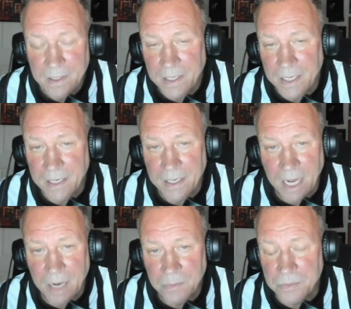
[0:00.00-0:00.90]
And then
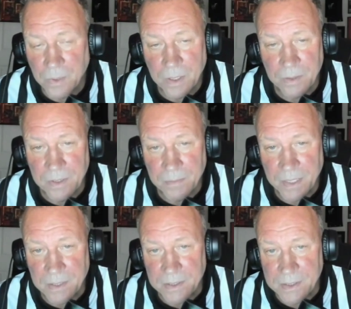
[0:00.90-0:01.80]
I was wondering,
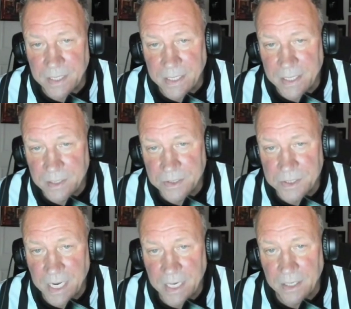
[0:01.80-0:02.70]
because here's
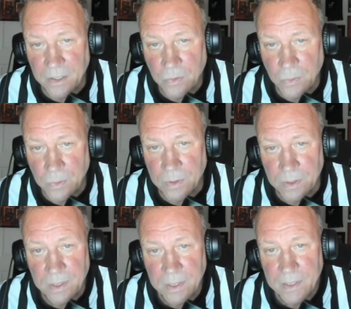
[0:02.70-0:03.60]
Shane in the
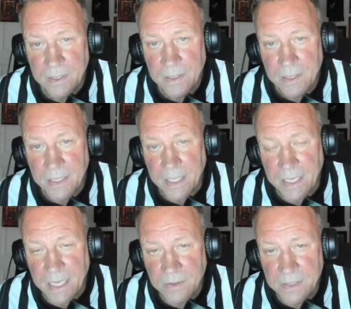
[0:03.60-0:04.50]
corner, thinking,
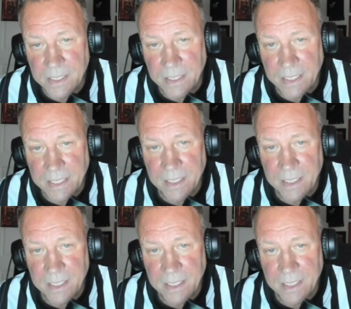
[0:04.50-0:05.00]
how is he going to get